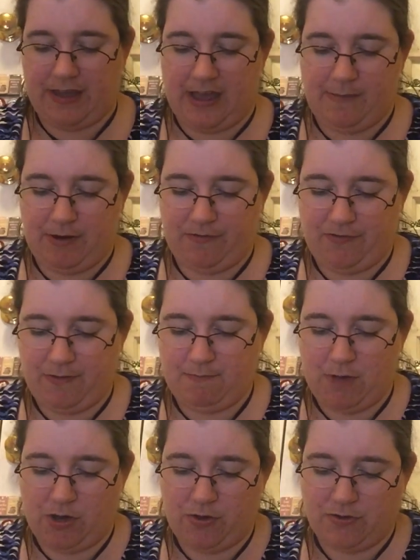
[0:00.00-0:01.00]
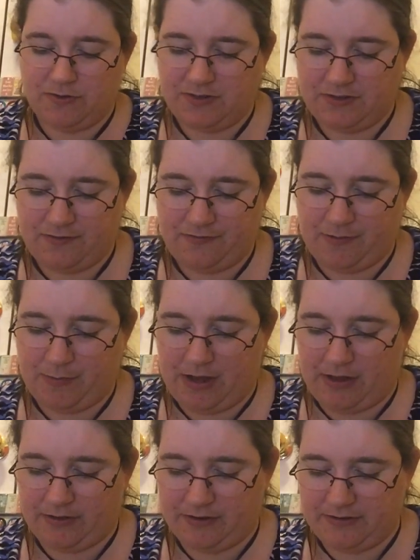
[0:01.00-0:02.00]
that came in from Moe's from
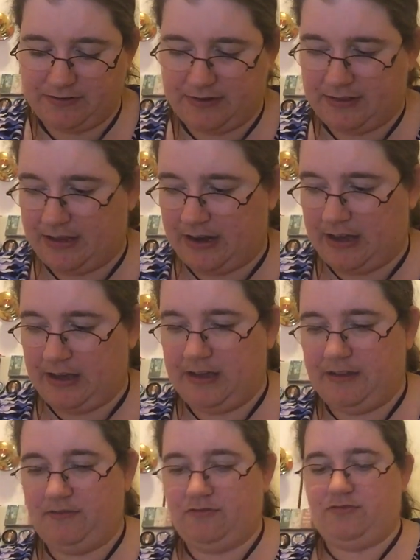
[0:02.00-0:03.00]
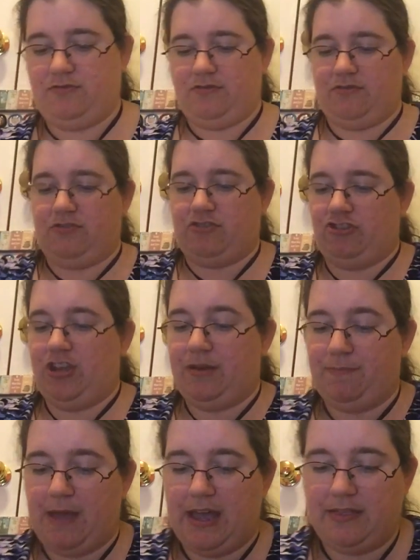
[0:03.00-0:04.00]
colors that she
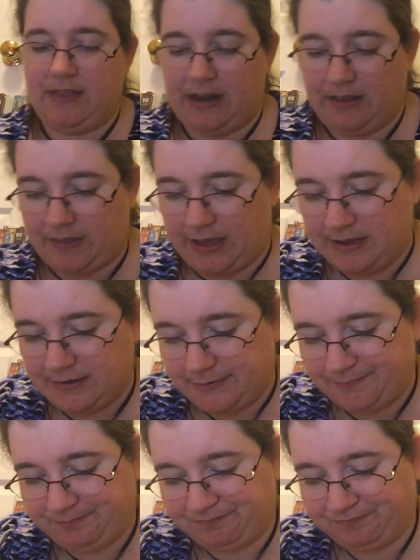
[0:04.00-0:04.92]
had made that I liked.